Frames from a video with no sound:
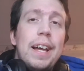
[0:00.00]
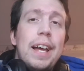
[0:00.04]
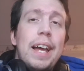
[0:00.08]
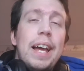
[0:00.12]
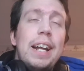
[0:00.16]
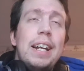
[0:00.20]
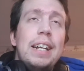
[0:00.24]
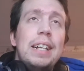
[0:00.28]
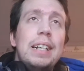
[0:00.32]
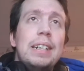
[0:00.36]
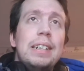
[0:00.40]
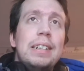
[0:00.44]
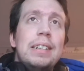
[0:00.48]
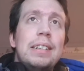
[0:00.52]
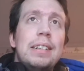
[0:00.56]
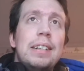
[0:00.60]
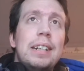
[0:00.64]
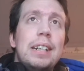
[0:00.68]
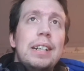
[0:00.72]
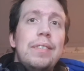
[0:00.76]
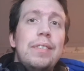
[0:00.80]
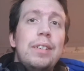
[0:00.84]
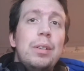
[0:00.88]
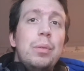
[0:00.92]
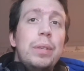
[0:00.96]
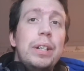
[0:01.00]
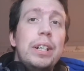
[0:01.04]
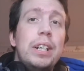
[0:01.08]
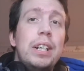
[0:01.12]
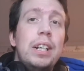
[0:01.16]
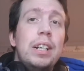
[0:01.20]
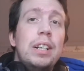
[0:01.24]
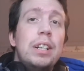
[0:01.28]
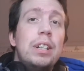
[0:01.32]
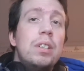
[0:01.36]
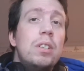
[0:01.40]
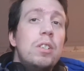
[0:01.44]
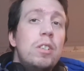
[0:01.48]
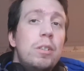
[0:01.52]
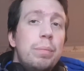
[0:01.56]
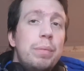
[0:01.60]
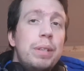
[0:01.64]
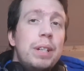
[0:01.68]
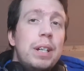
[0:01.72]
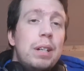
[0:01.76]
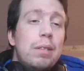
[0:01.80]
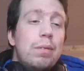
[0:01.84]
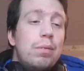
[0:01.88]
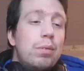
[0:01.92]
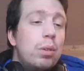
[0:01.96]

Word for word: and he's living with leukemia